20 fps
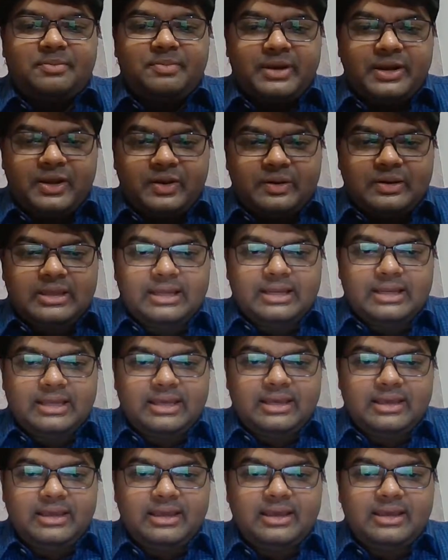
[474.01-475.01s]

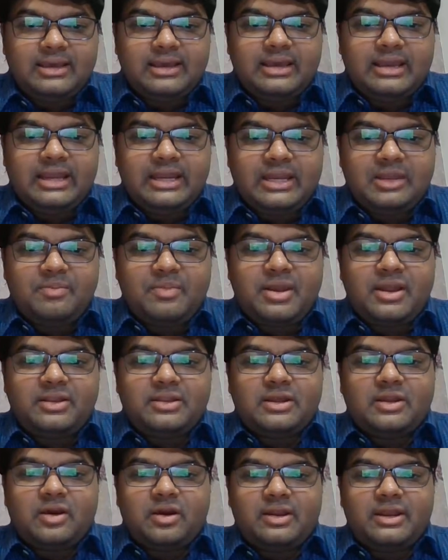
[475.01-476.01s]
particularly intimate
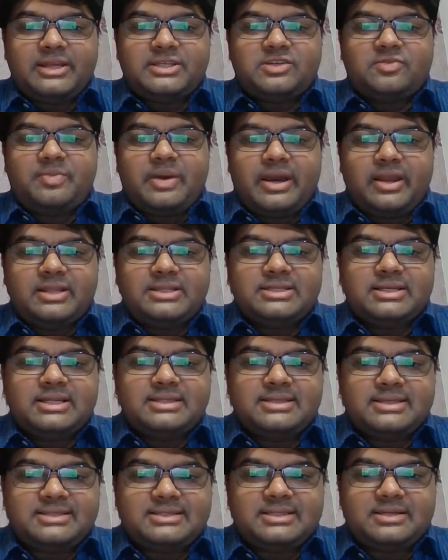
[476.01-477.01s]
the knowledge of biological
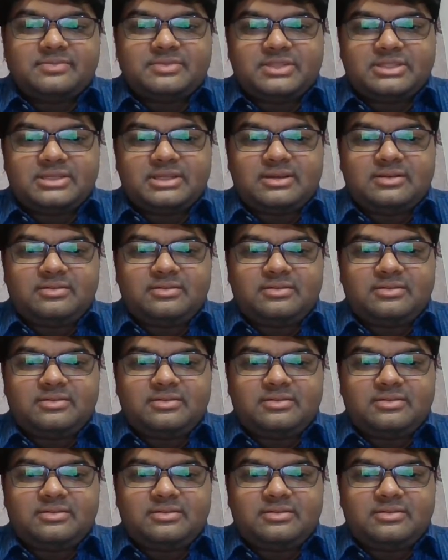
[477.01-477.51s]
systems.